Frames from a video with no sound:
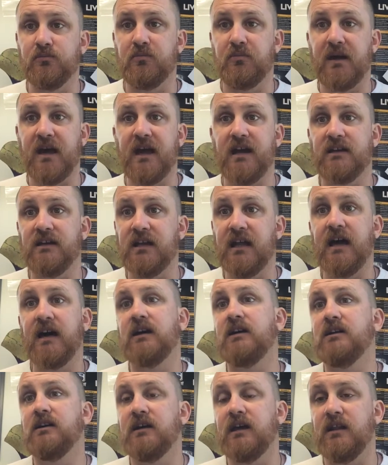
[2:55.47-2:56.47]
bad
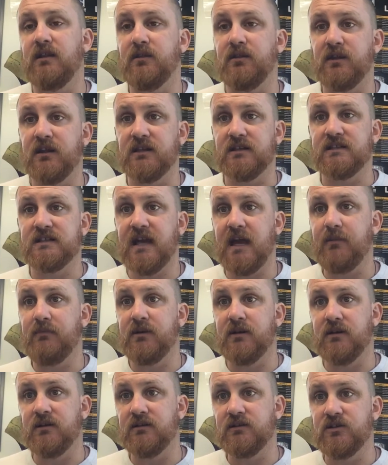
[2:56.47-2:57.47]
luck and things
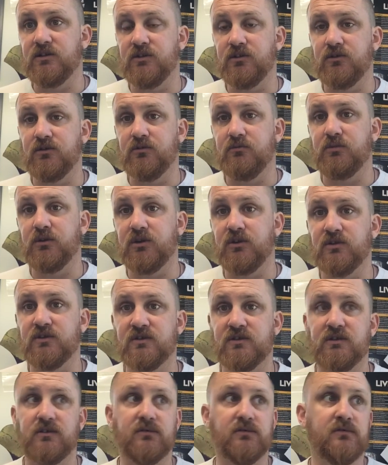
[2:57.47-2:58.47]
happening to you
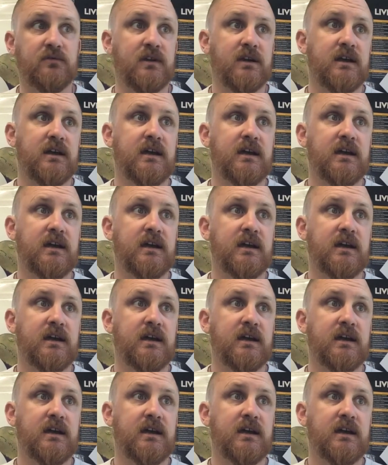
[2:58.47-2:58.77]
because you've